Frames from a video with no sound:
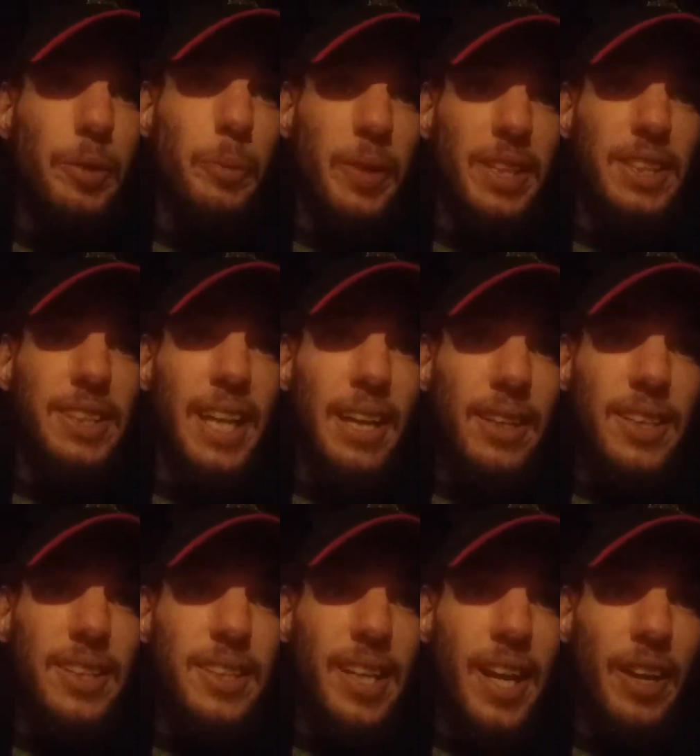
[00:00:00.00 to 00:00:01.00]
you rinse out the
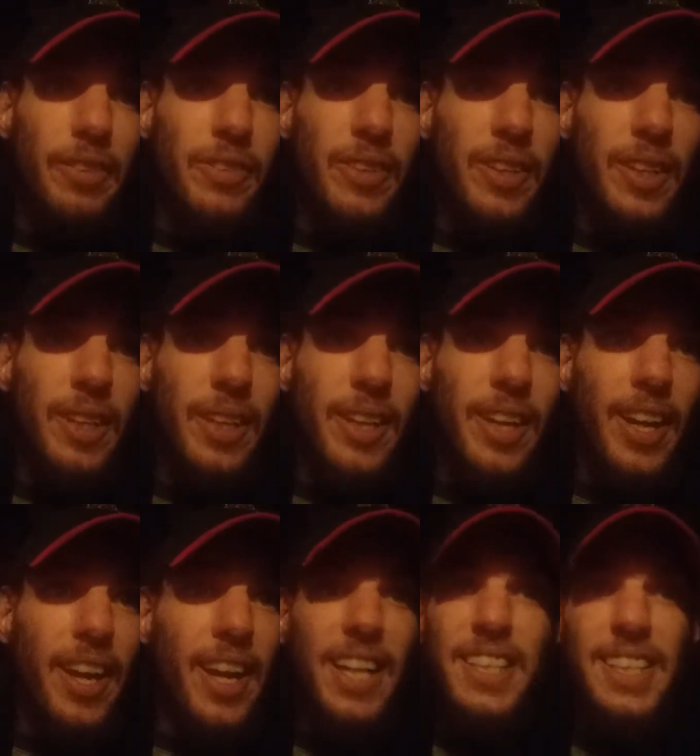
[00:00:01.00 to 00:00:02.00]
stuff,
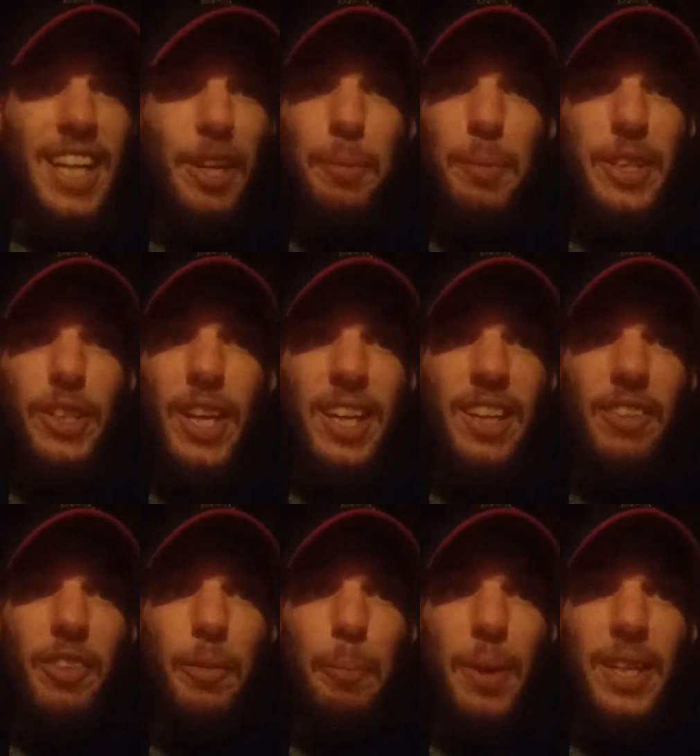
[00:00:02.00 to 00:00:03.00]
it's not going to be
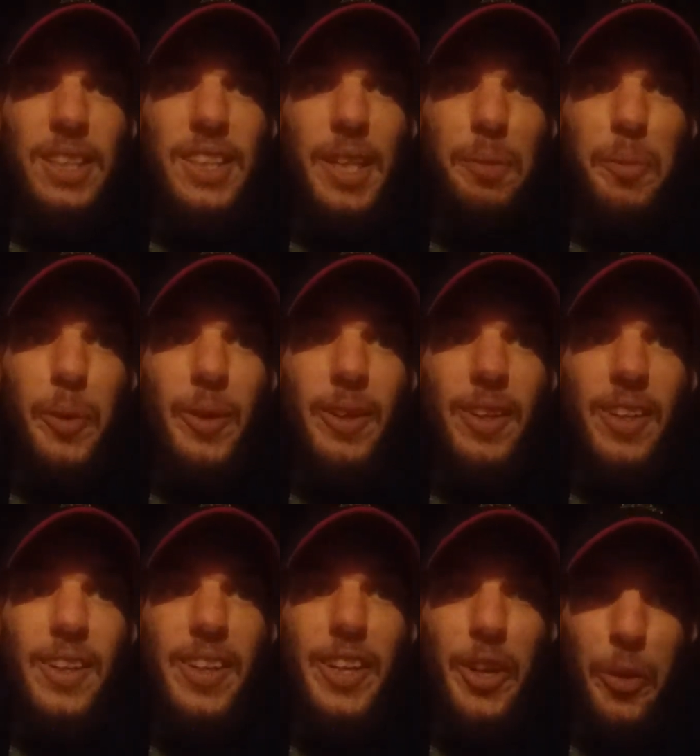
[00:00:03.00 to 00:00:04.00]
attractive to bugs anymore.
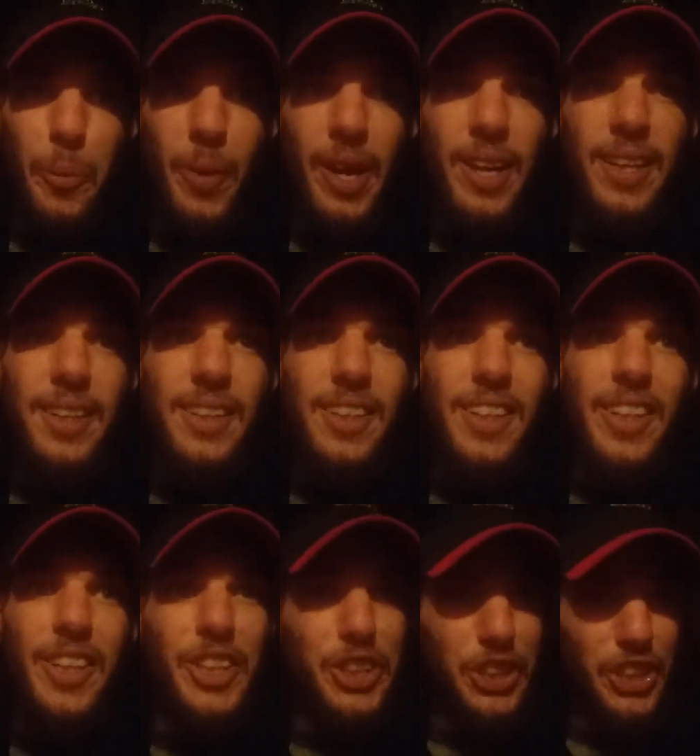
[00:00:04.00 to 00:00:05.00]
You know why?
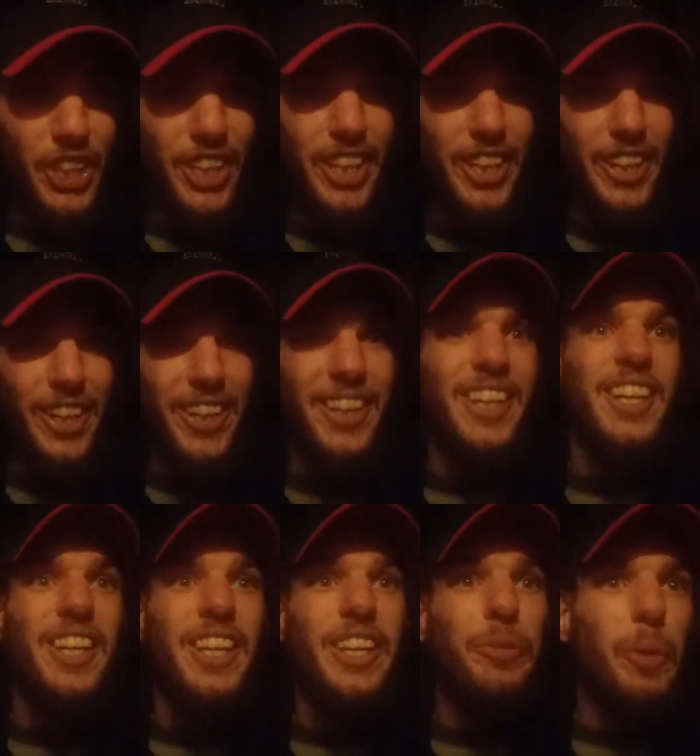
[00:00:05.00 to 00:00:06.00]
The sugar.
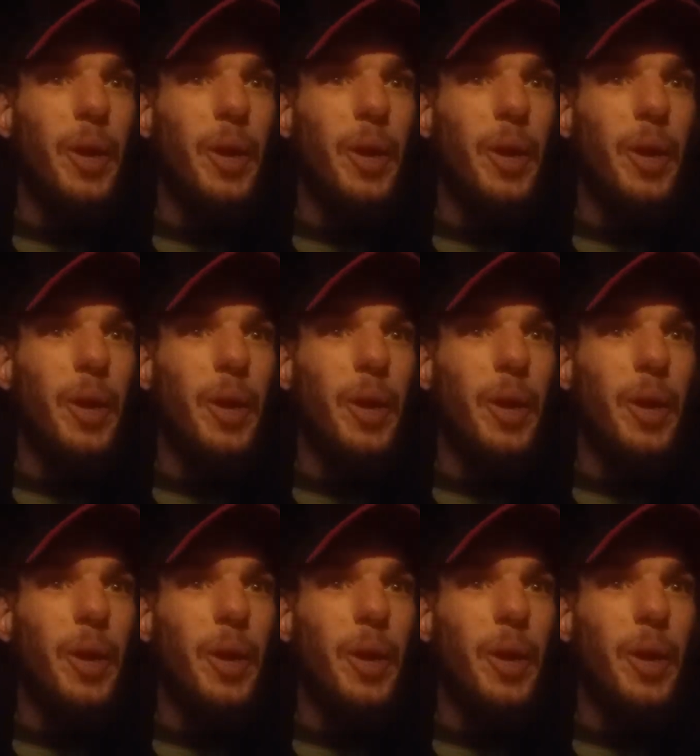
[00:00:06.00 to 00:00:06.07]
You